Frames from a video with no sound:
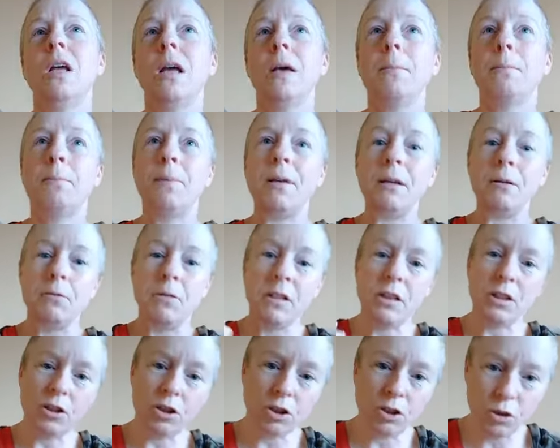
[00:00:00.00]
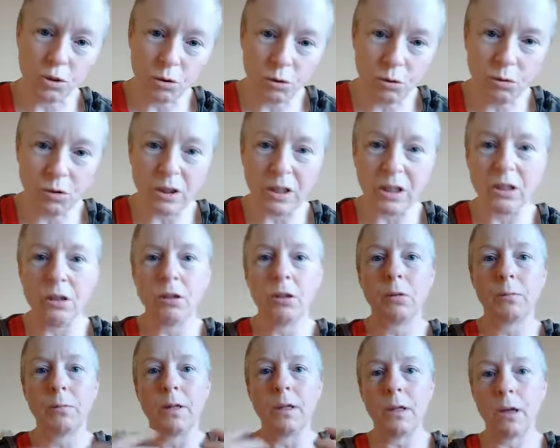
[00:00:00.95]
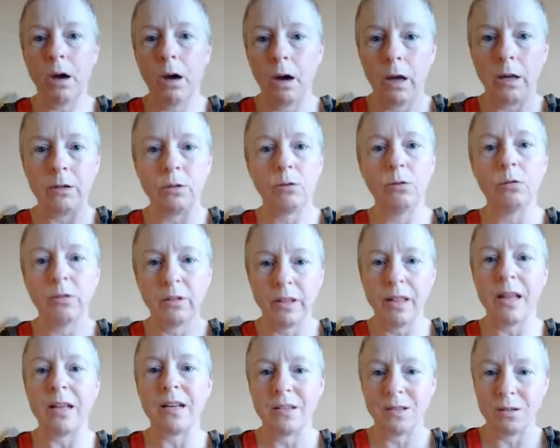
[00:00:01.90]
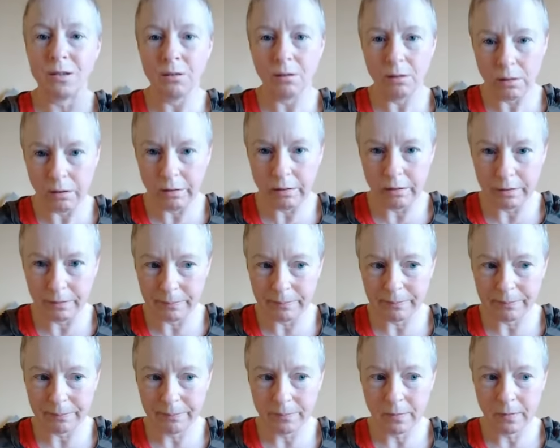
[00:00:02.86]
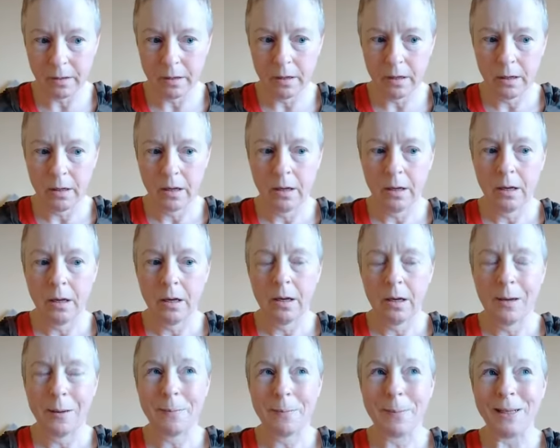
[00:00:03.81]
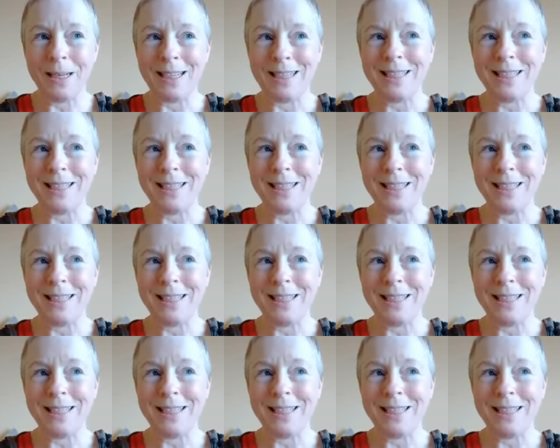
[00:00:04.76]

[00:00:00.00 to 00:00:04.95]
be reassuring and you can be kind, and all that is good. But it